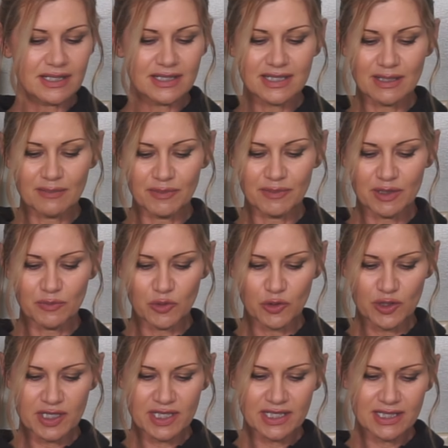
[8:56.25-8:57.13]
some of the
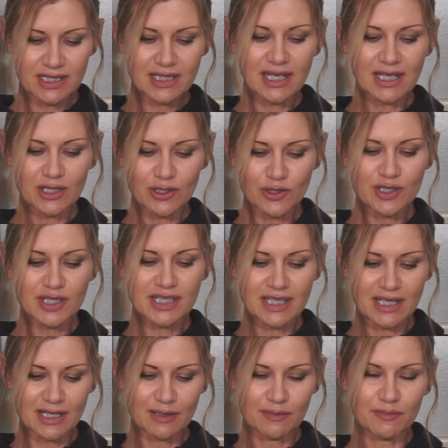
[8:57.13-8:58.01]
more tender
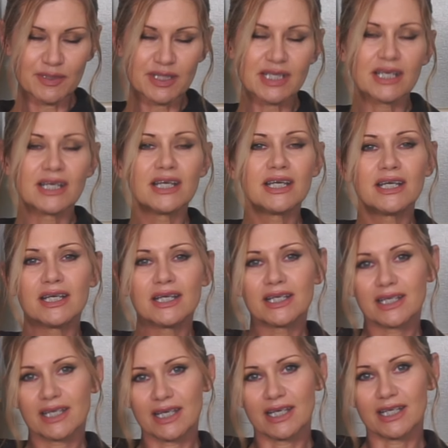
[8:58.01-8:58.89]
stems,
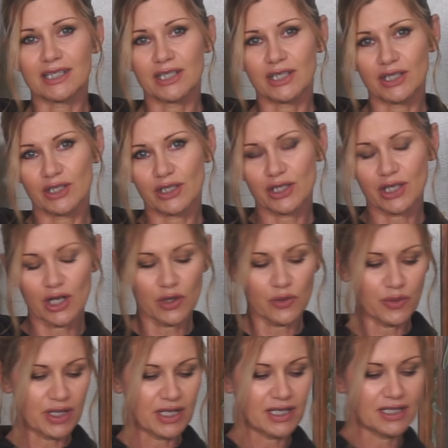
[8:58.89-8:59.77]
can
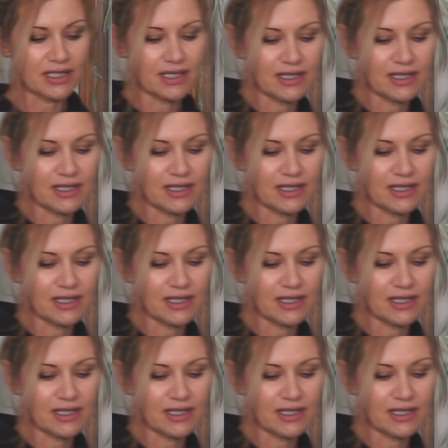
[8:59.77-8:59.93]
go in